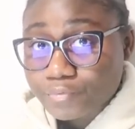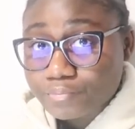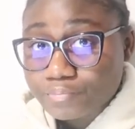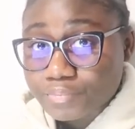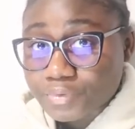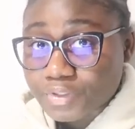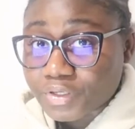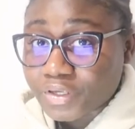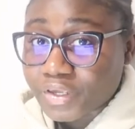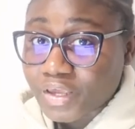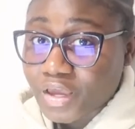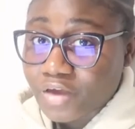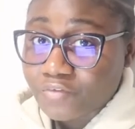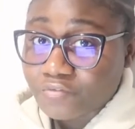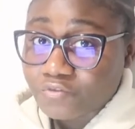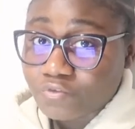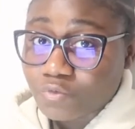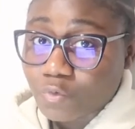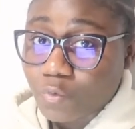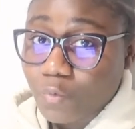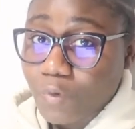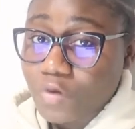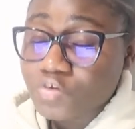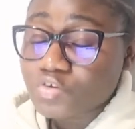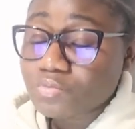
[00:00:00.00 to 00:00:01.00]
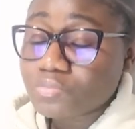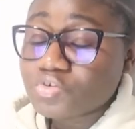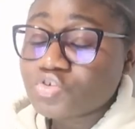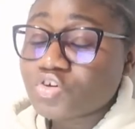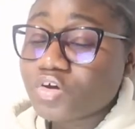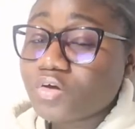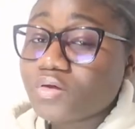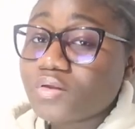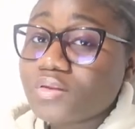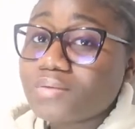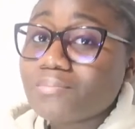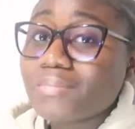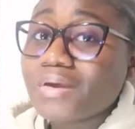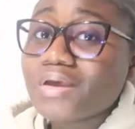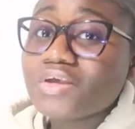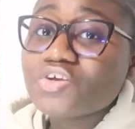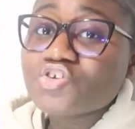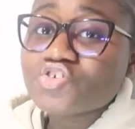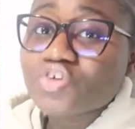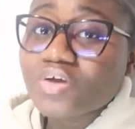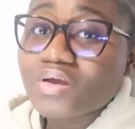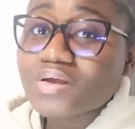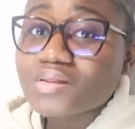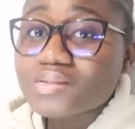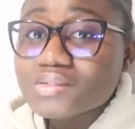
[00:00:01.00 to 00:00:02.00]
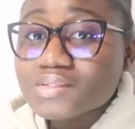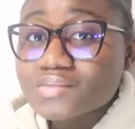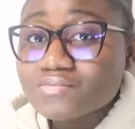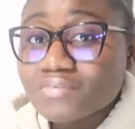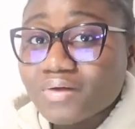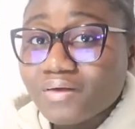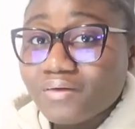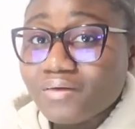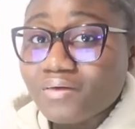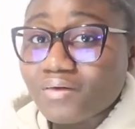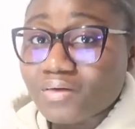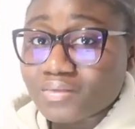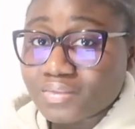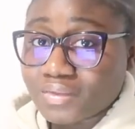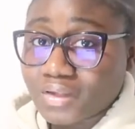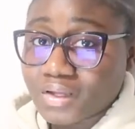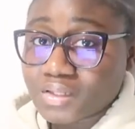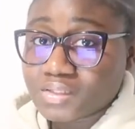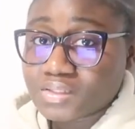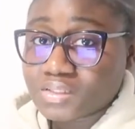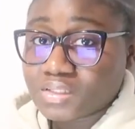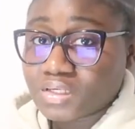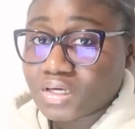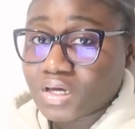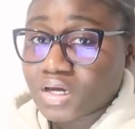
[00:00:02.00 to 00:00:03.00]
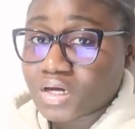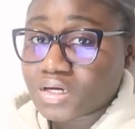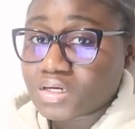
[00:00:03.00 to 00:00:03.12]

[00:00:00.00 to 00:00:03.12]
Be careful, question, make sure it is very authentic.